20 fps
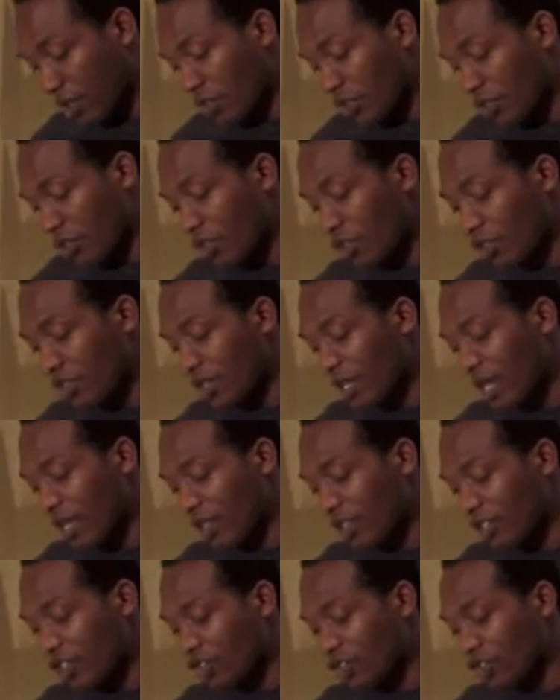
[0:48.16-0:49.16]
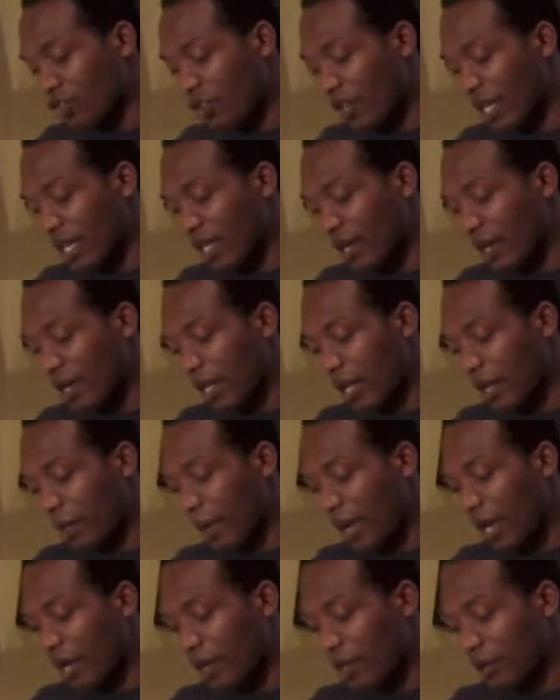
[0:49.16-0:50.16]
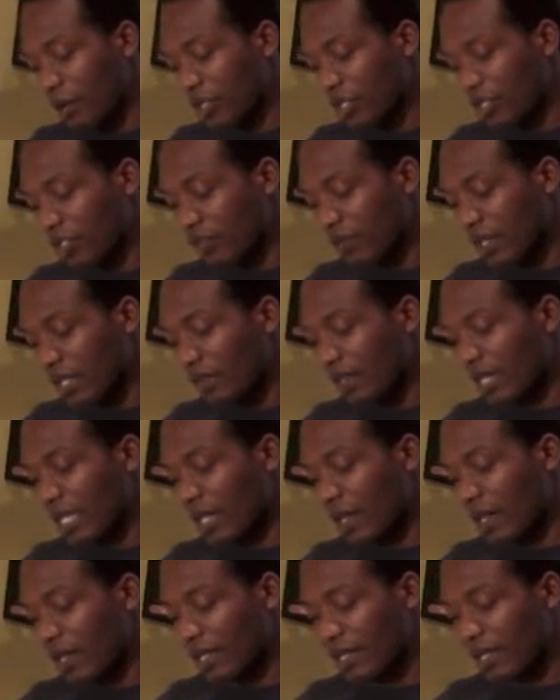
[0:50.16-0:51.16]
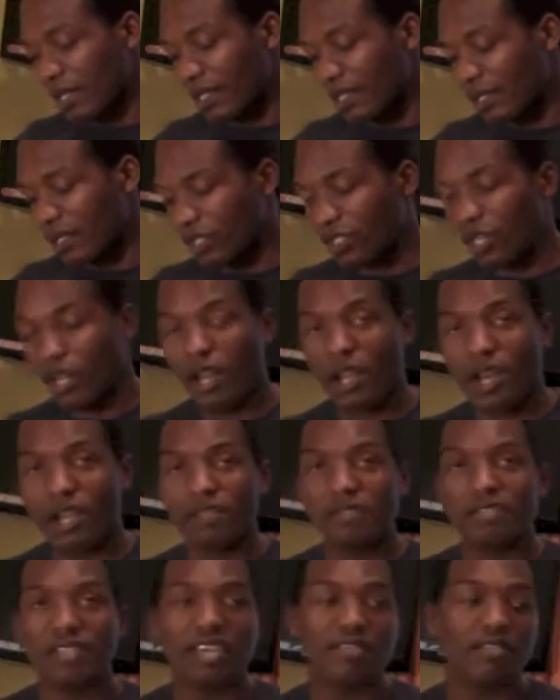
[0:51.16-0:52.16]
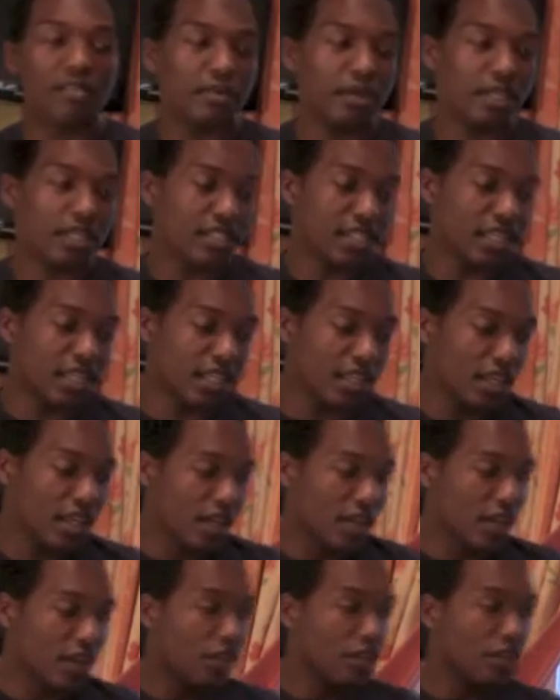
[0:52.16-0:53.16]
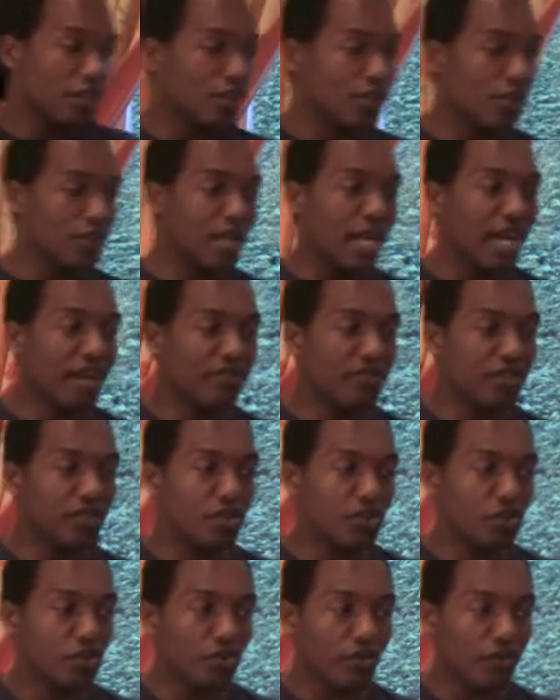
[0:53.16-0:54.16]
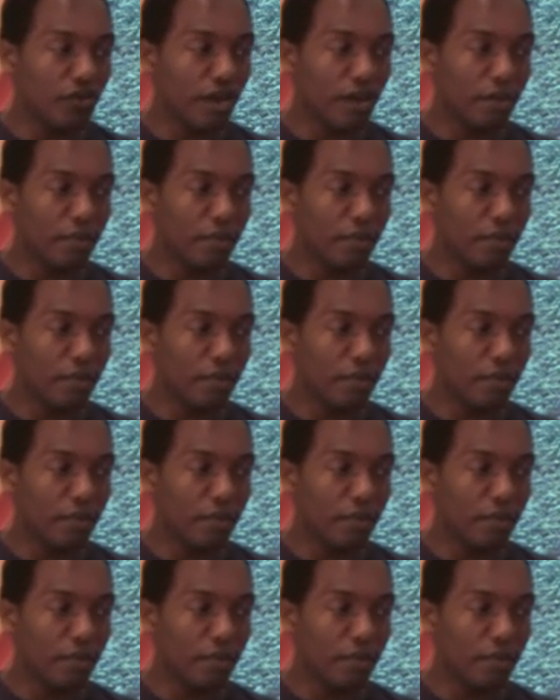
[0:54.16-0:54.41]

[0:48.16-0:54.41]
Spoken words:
So you can get this dry garlic powder, which is really nice, and it's such a lifesaver because then you don't have to sort of